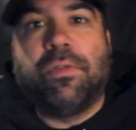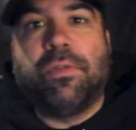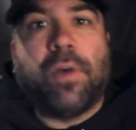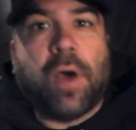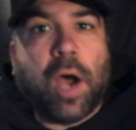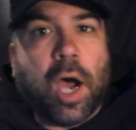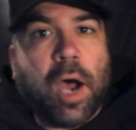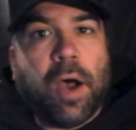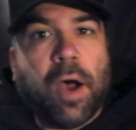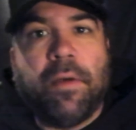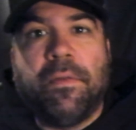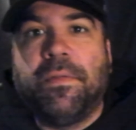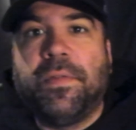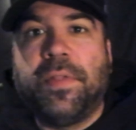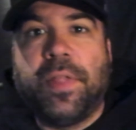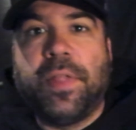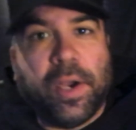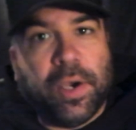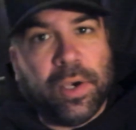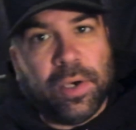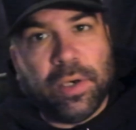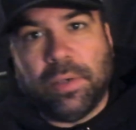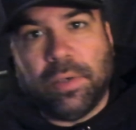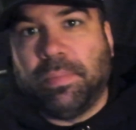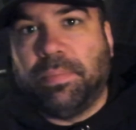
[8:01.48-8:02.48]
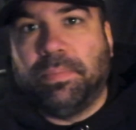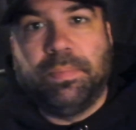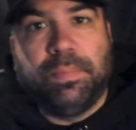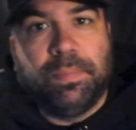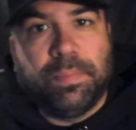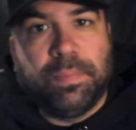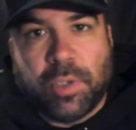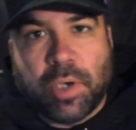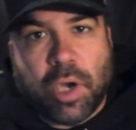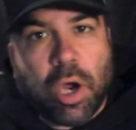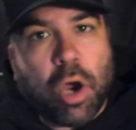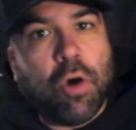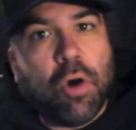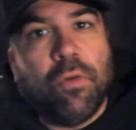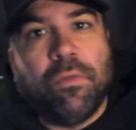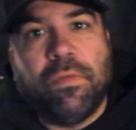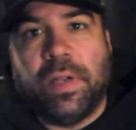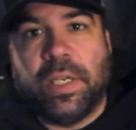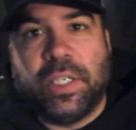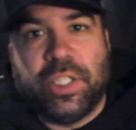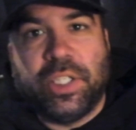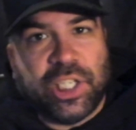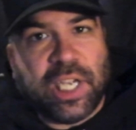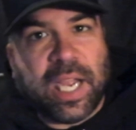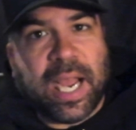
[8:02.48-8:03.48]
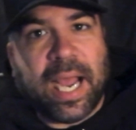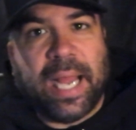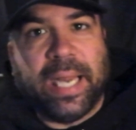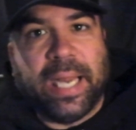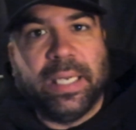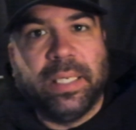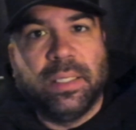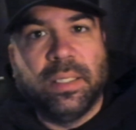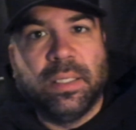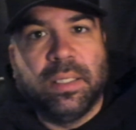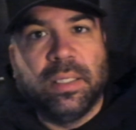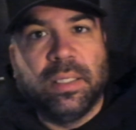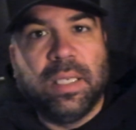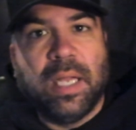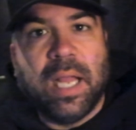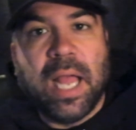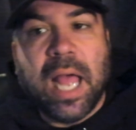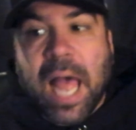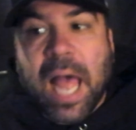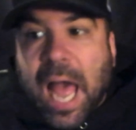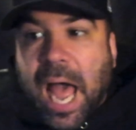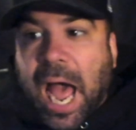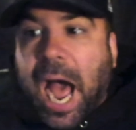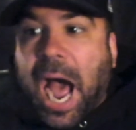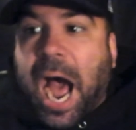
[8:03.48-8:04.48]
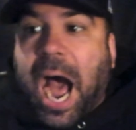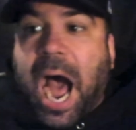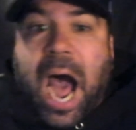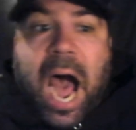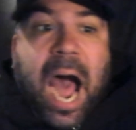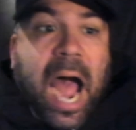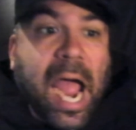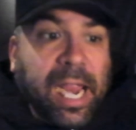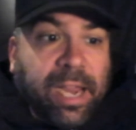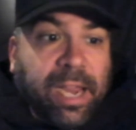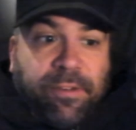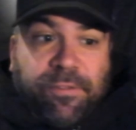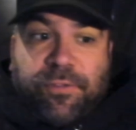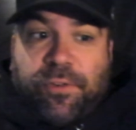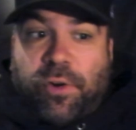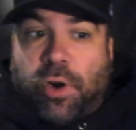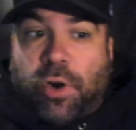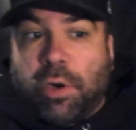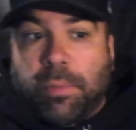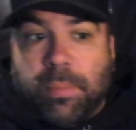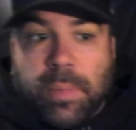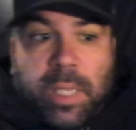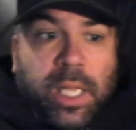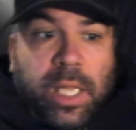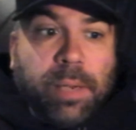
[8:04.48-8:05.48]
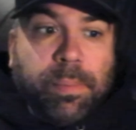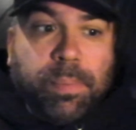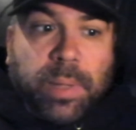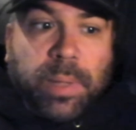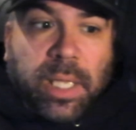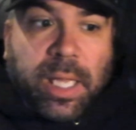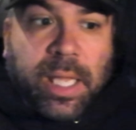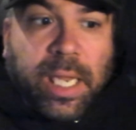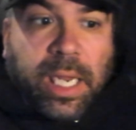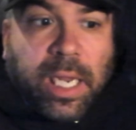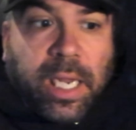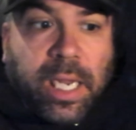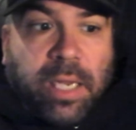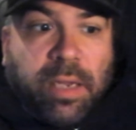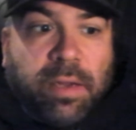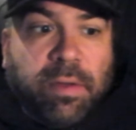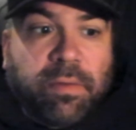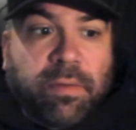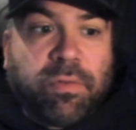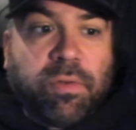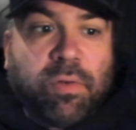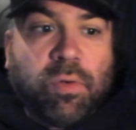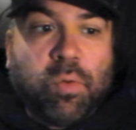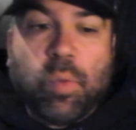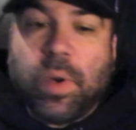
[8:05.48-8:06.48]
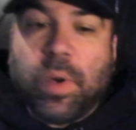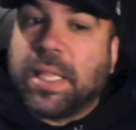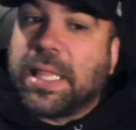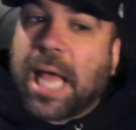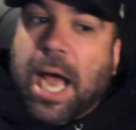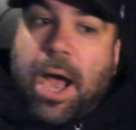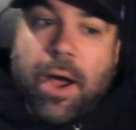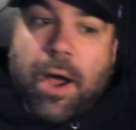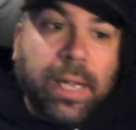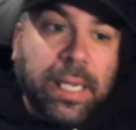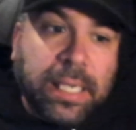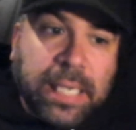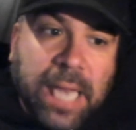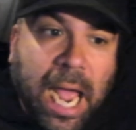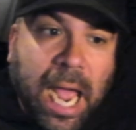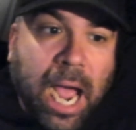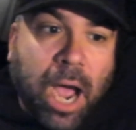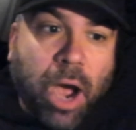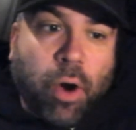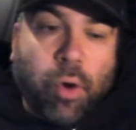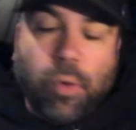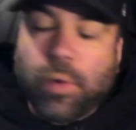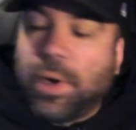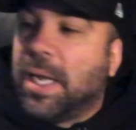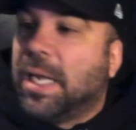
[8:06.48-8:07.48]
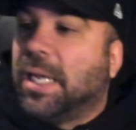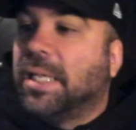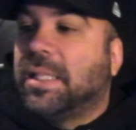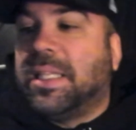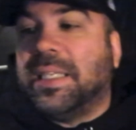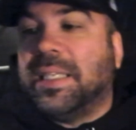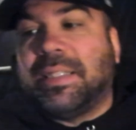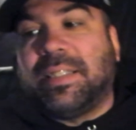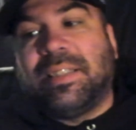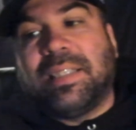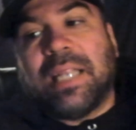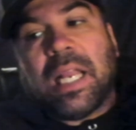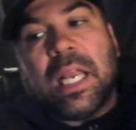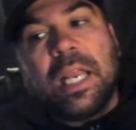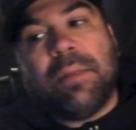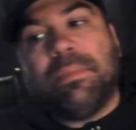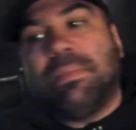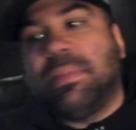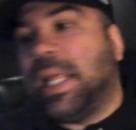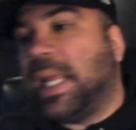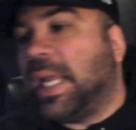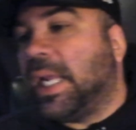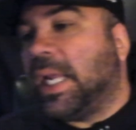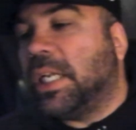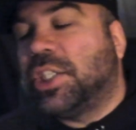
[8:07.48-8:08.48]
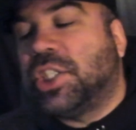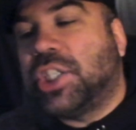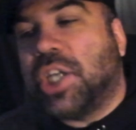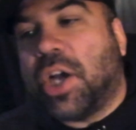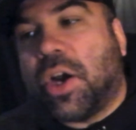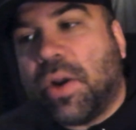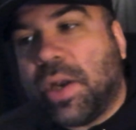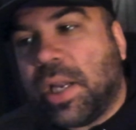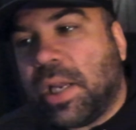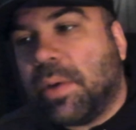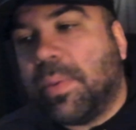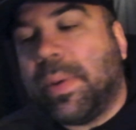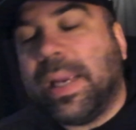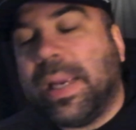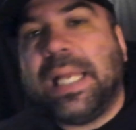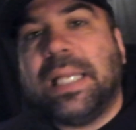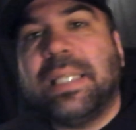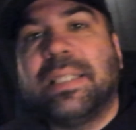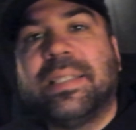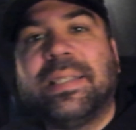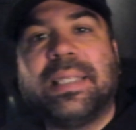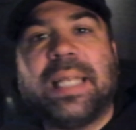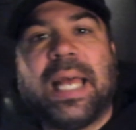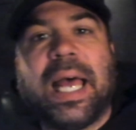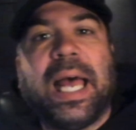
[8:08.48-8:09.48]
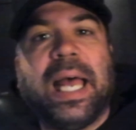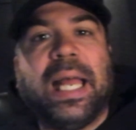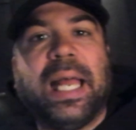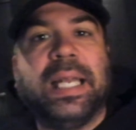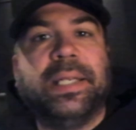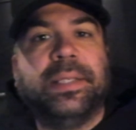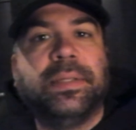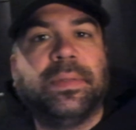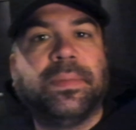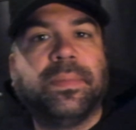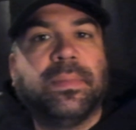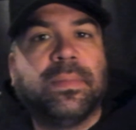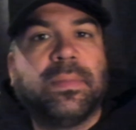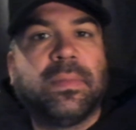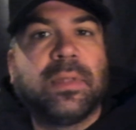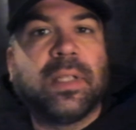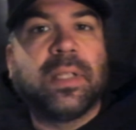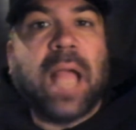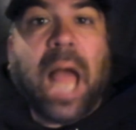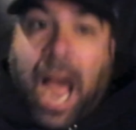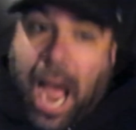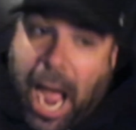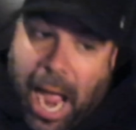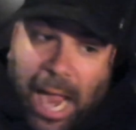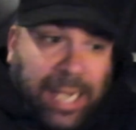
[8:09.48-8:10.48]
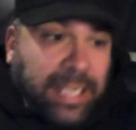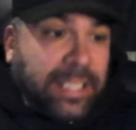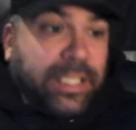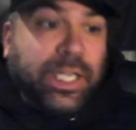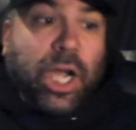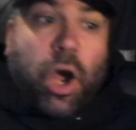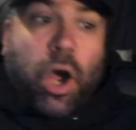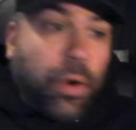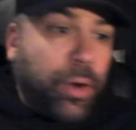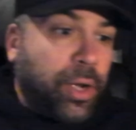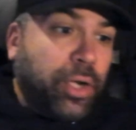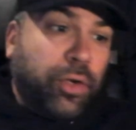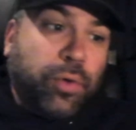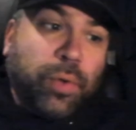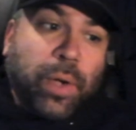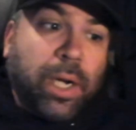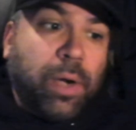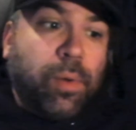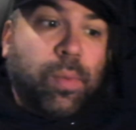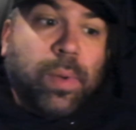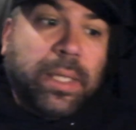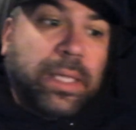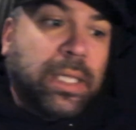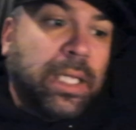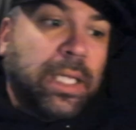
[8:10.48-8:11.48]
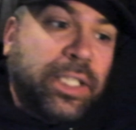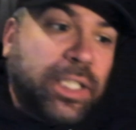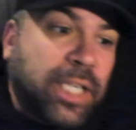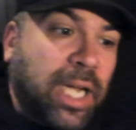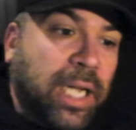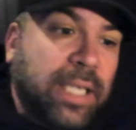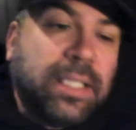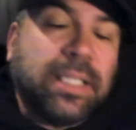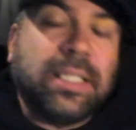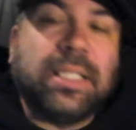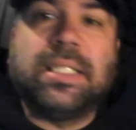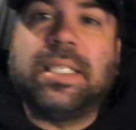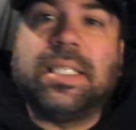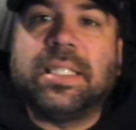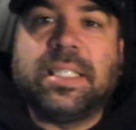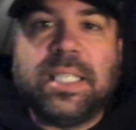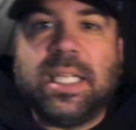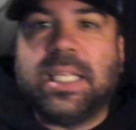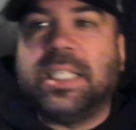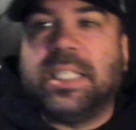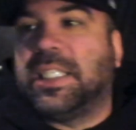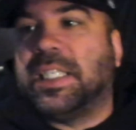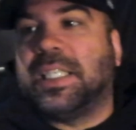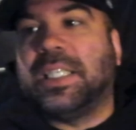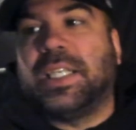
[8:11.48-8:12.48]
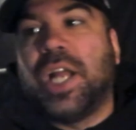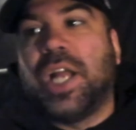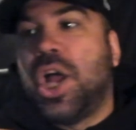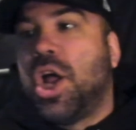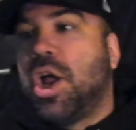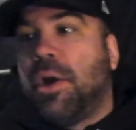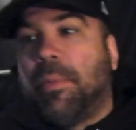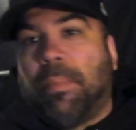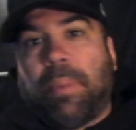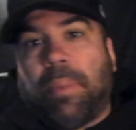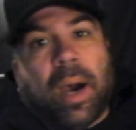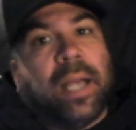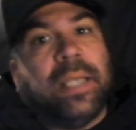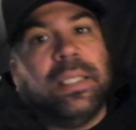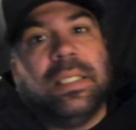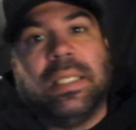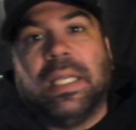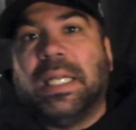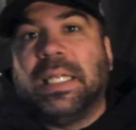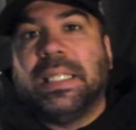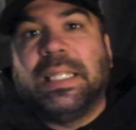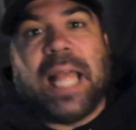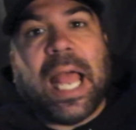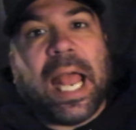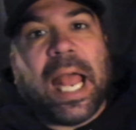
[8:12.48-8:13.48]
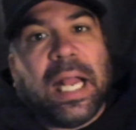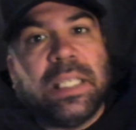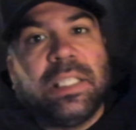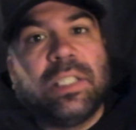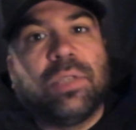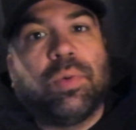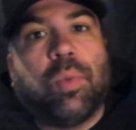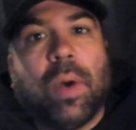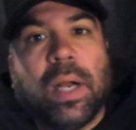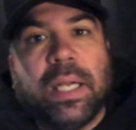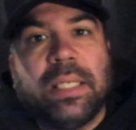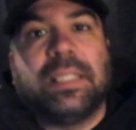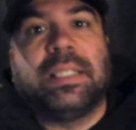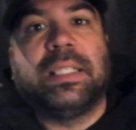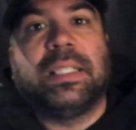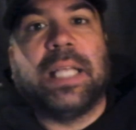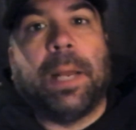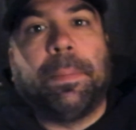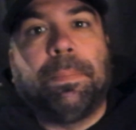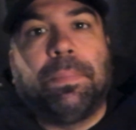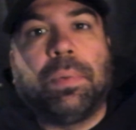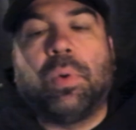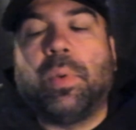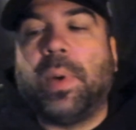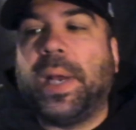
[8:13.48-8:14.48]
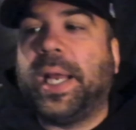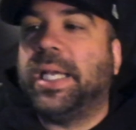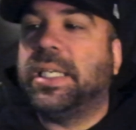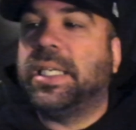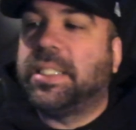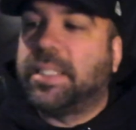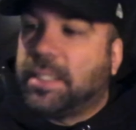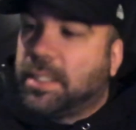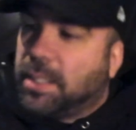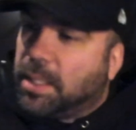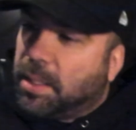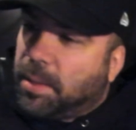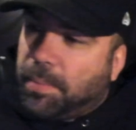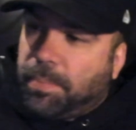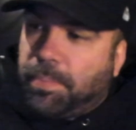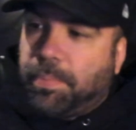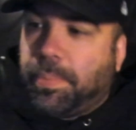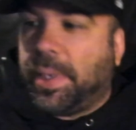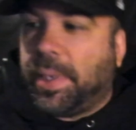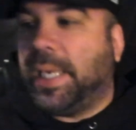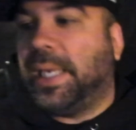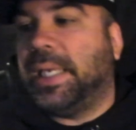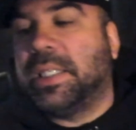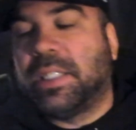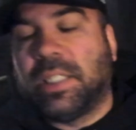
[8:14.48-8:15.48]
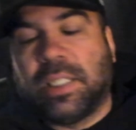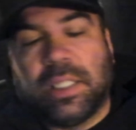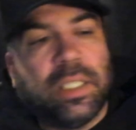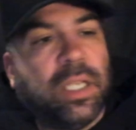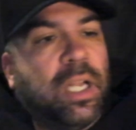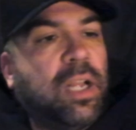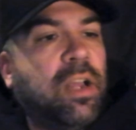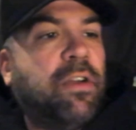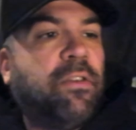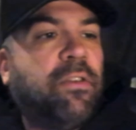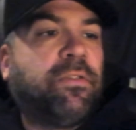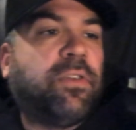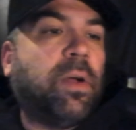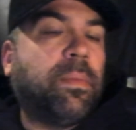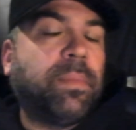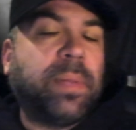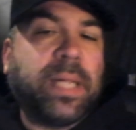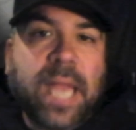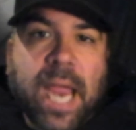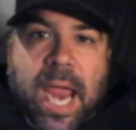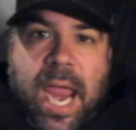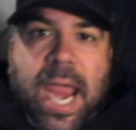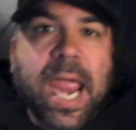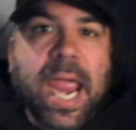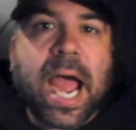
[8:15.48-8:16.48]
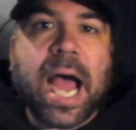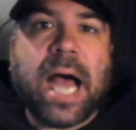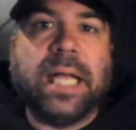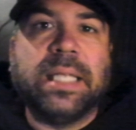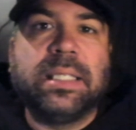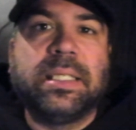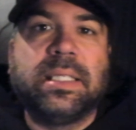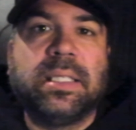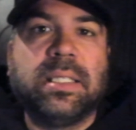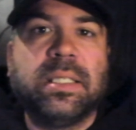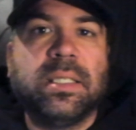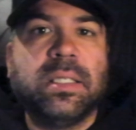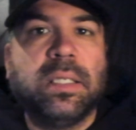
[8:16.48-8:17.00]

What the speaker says: of their COVID shot. I firmly believe, without a doubt, the same thing Jody Weiss said. I don't agree with the judge's decision, but that's what separates peace from chaos.